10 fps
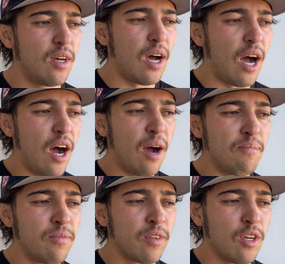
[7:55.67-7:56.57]

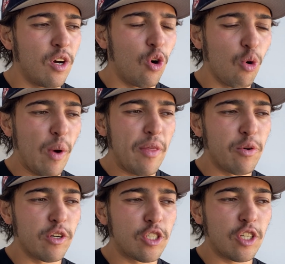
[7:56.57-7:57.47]
or
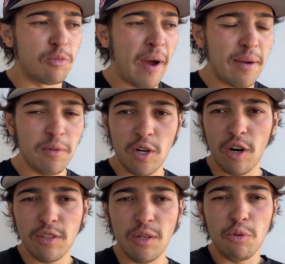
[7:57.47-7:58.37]
whether it's just Mike
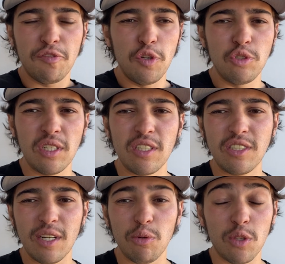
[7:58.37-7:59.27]
McCarthy refusing to
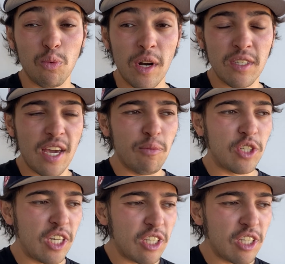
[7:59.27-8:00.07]
stick with the run game, which he